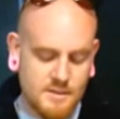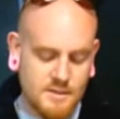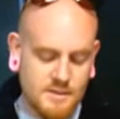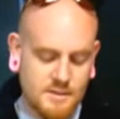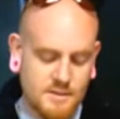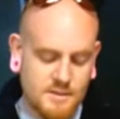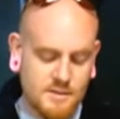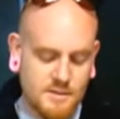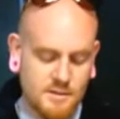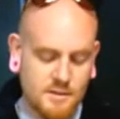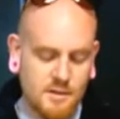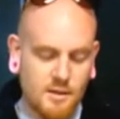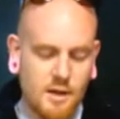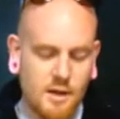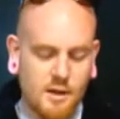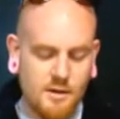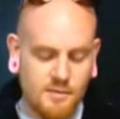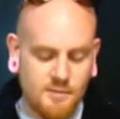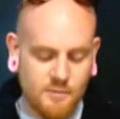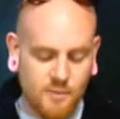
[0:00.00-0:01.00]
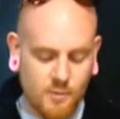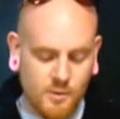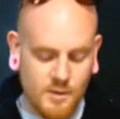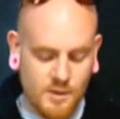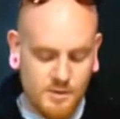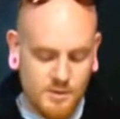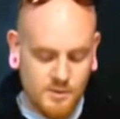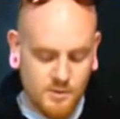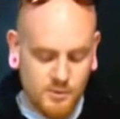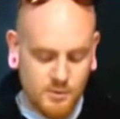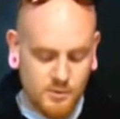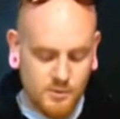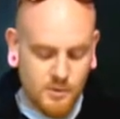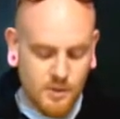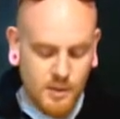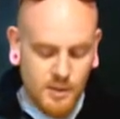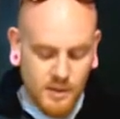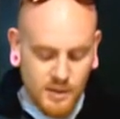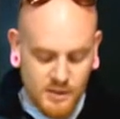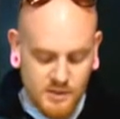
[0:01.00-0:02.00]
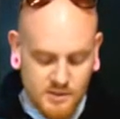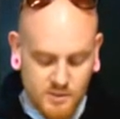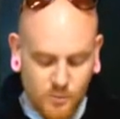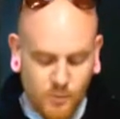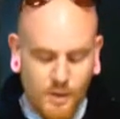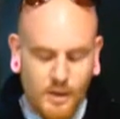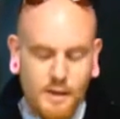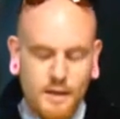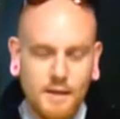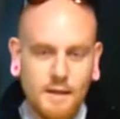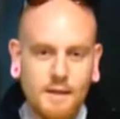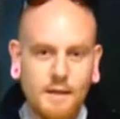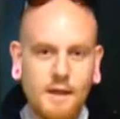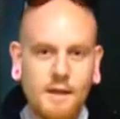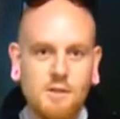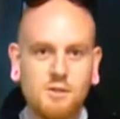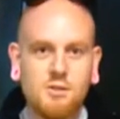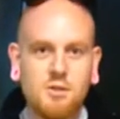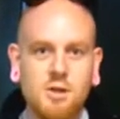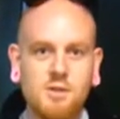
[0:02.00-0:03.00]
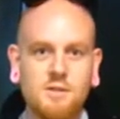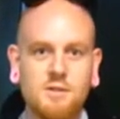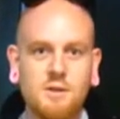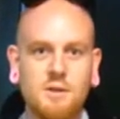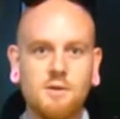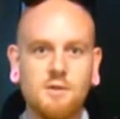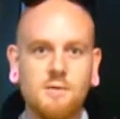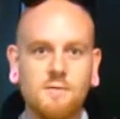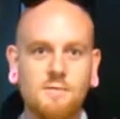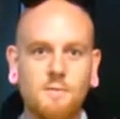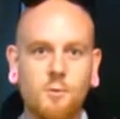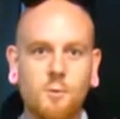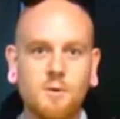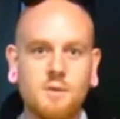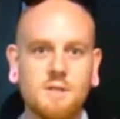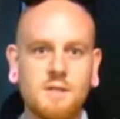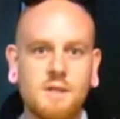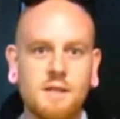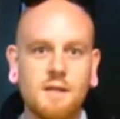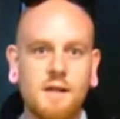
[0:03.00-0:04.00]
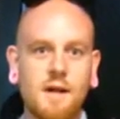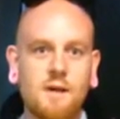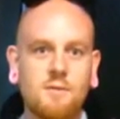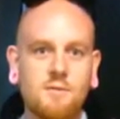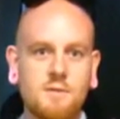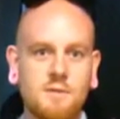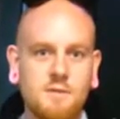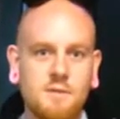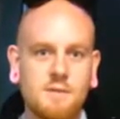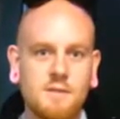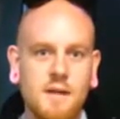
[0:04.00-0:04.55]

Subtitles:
This is the Glock 42. It's weighing in at just under 14 ounces.